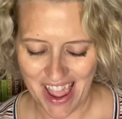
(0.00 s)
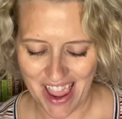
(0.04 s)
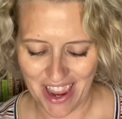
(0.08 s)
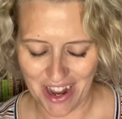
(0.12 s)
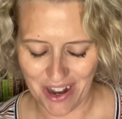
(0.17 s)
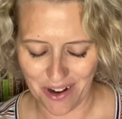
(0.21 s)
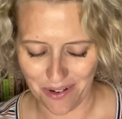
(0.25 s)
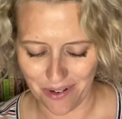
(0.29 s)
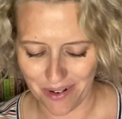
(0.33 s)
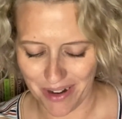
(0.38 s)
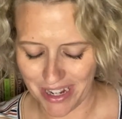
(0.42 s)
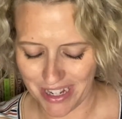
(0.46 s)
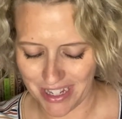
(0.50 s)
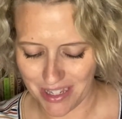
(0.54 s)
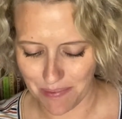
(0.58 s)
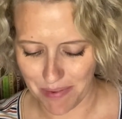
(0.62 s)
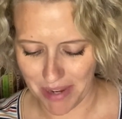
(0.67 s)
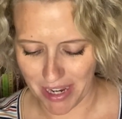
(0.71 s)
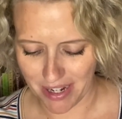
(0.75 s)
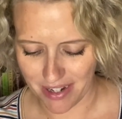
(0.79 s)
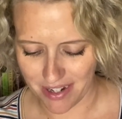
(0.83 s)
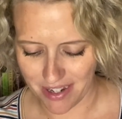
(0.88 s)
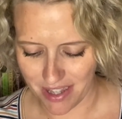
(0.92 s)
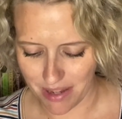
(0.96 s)
I don't
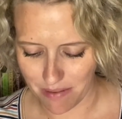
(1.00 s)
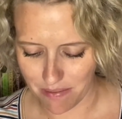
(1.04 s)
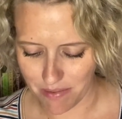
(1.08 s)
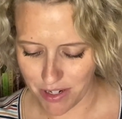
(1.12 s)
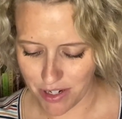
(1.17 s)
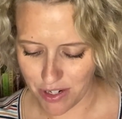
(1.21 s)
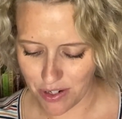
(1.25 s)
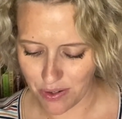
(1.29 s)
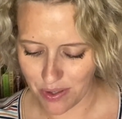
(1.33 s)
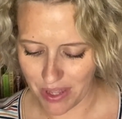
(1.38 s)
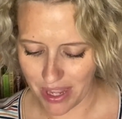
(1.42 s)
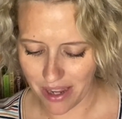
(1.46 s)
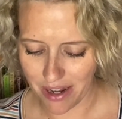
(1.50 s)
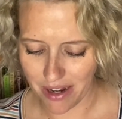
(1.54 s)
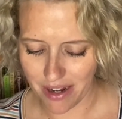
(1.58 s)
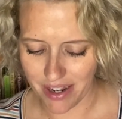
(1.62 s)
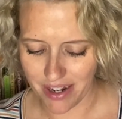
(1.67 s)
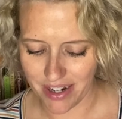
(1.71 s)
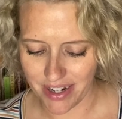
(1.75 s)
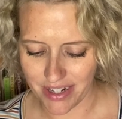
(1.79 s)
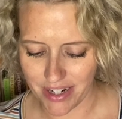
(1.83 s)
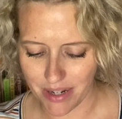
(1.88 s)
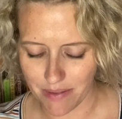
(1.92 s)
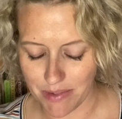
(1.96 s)
expect them to do that
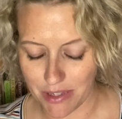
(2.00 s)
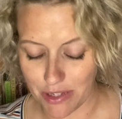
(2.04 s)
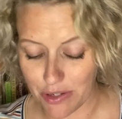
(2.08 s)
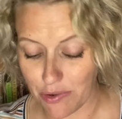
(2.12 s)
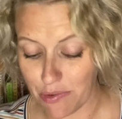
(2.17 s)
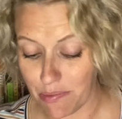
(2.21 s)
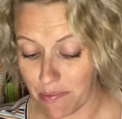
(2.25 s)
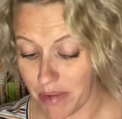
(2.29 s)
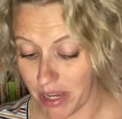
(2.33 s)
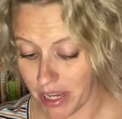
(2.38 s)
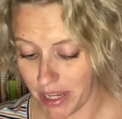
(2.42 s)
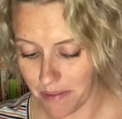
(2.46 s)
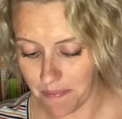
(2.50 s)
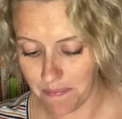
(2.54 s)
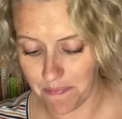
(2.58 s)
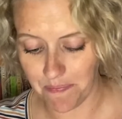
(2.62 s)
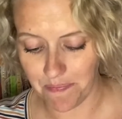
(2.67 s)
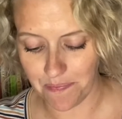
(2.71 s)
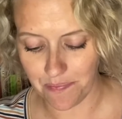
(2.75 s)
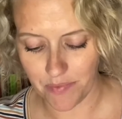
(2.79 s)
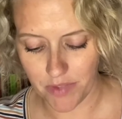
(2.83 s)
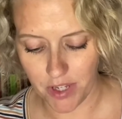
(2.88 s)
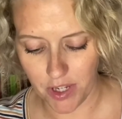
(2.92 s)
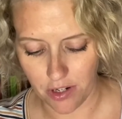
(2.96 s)
anytime soon, but
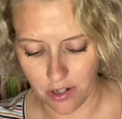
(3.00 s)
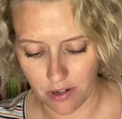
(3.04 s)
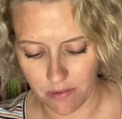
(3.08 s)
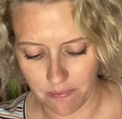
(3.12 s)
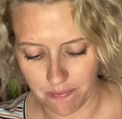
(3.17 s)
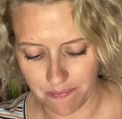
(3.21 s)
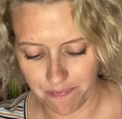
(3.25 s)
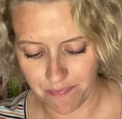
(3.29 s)
you know.